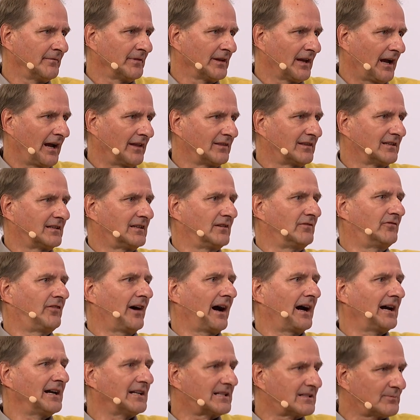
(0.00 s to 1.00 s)
and the
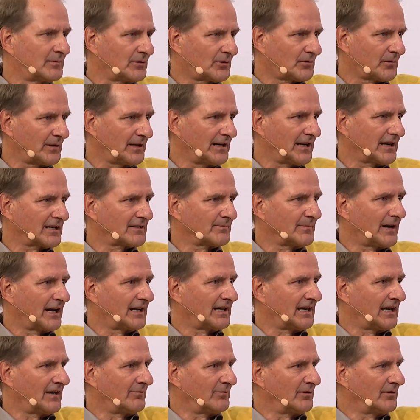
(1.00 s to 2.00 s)
divides between us
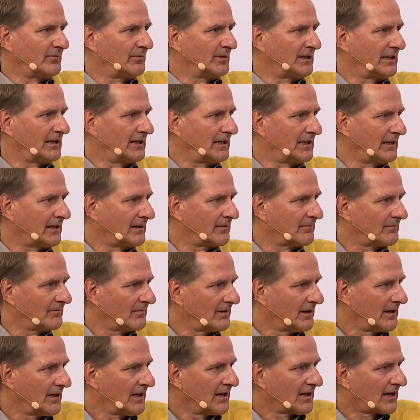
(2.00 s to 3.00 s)
might even be
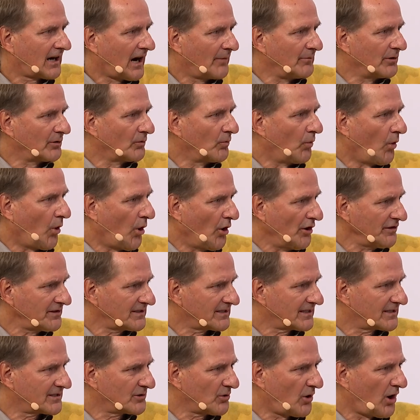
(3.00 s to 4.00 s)
coming worse?
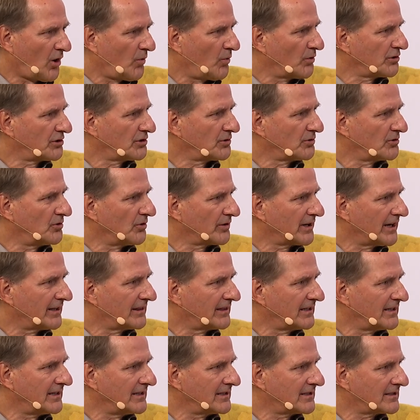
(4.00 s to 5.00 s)
So how would you look at
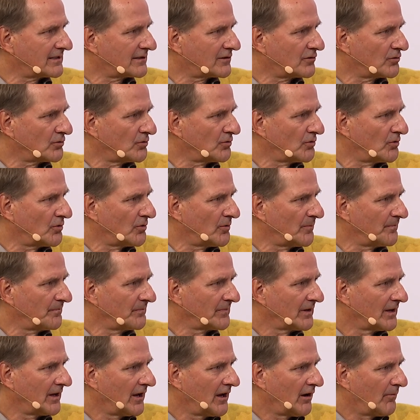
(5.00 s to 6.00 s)
these two
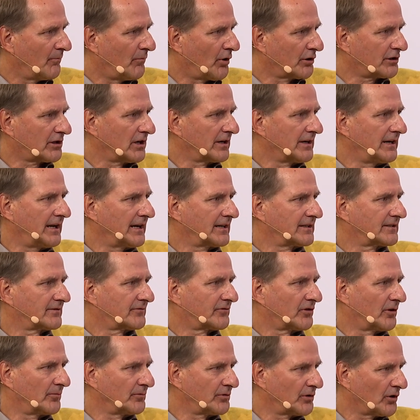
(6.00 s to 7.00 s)
bottlenecks
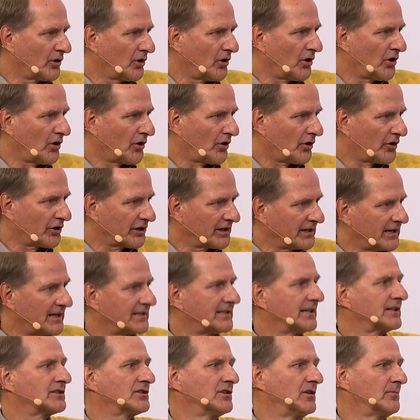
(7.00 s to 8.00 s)
from your
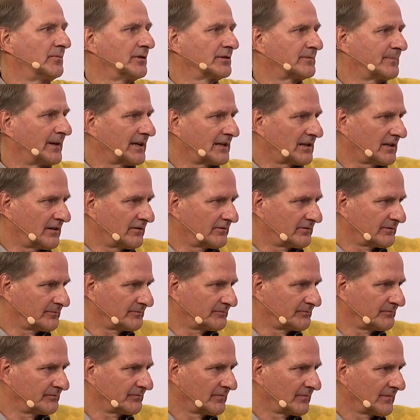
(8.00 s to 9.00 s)
organizational perspective?
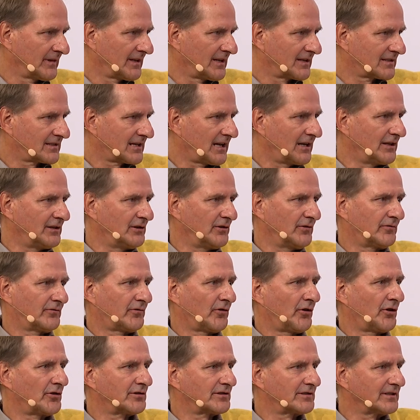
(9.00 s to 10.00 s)
Sally, you
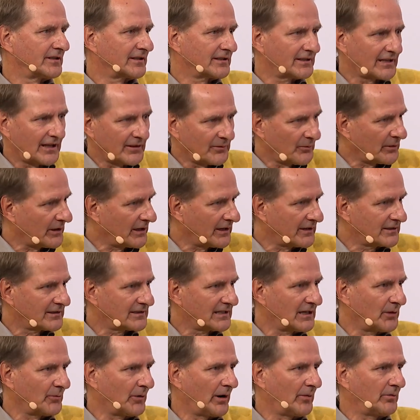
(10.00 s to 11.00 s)
first, and then we
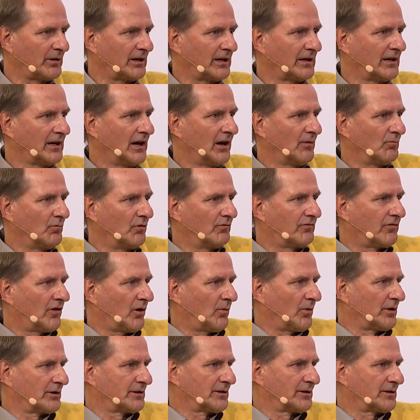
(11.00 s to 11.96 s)
see where we move forward.